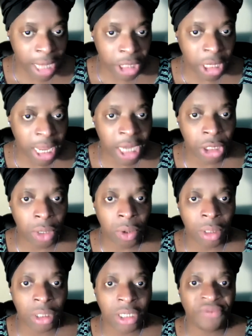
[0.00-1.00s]
education
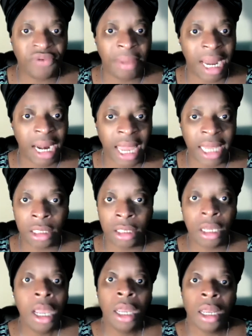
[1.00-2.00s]
courses for my license
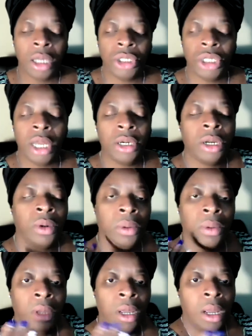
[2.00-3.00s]
because y'all
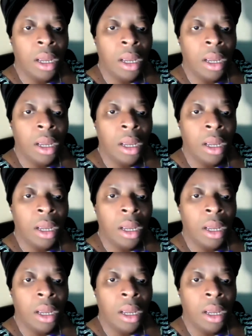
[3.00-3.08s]
know